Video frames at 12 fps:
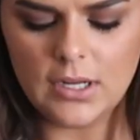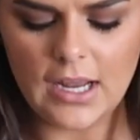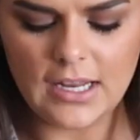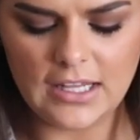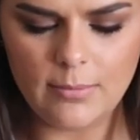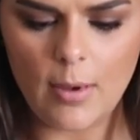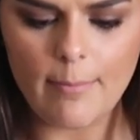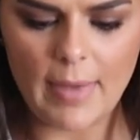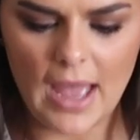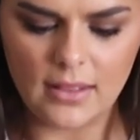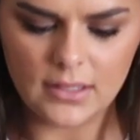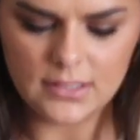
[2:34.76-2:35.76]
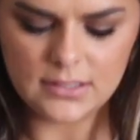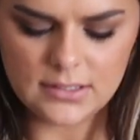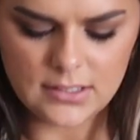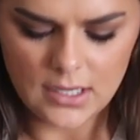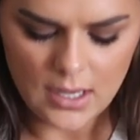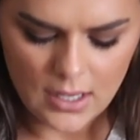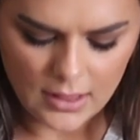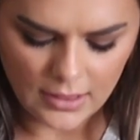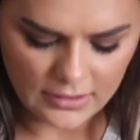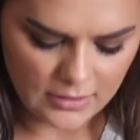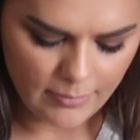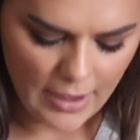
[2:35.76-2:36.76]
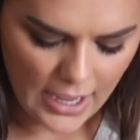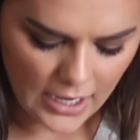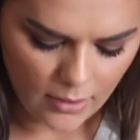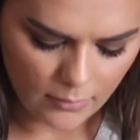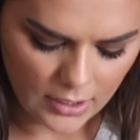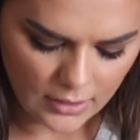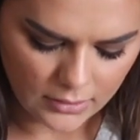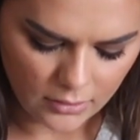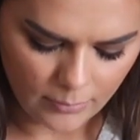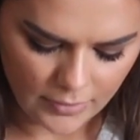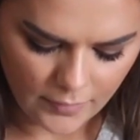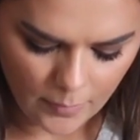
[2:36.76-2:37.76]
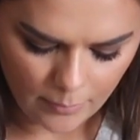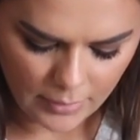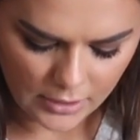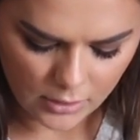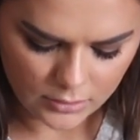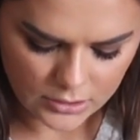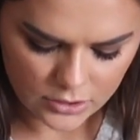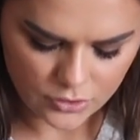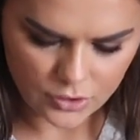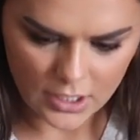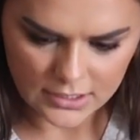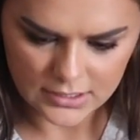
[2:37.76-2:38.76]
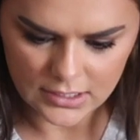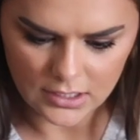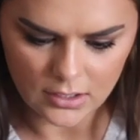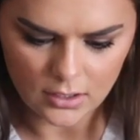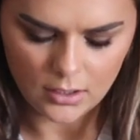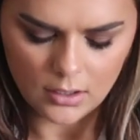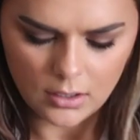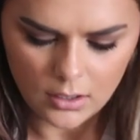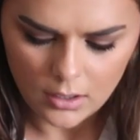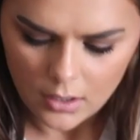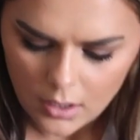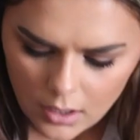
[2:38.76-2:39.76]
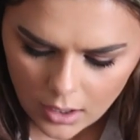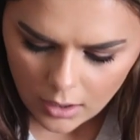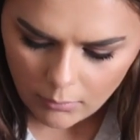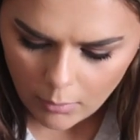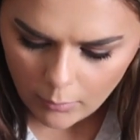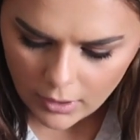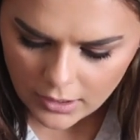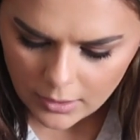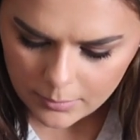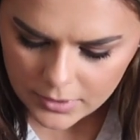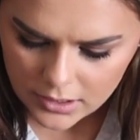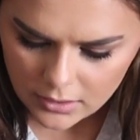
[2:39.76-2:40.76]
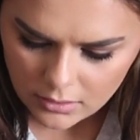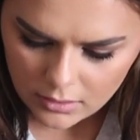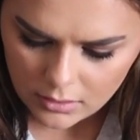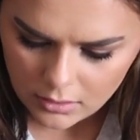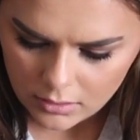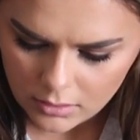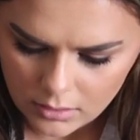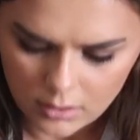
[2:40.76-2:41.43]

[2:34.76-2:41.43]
to kind of keep it balanced. The back, I want a little bit of a bigger distress here. I want one up here.